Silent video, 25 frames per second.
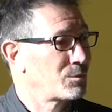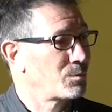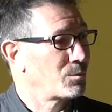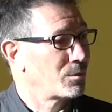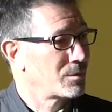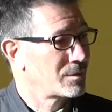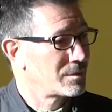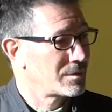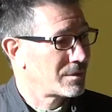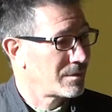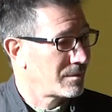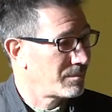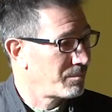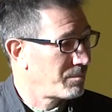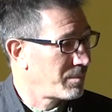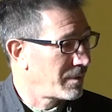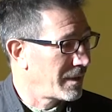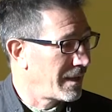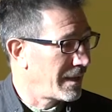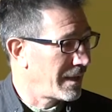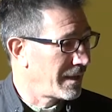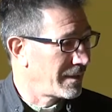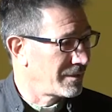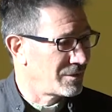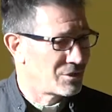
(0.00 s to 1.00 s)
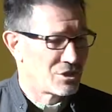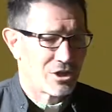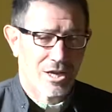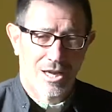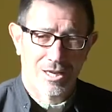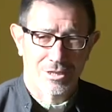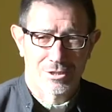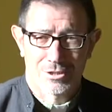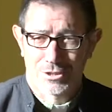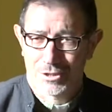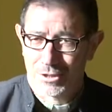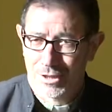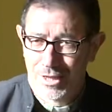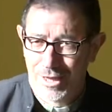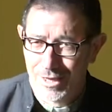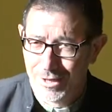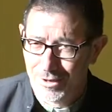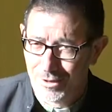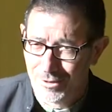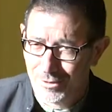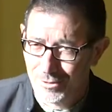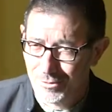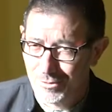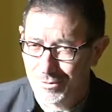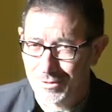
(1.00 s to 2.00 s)
Schwarzenegger playing Jack
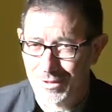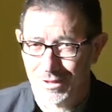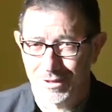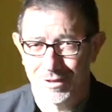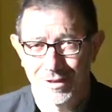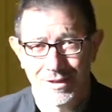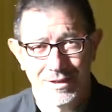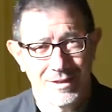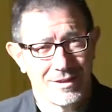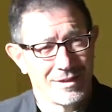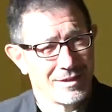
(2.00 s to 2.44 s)
Slater, who's a,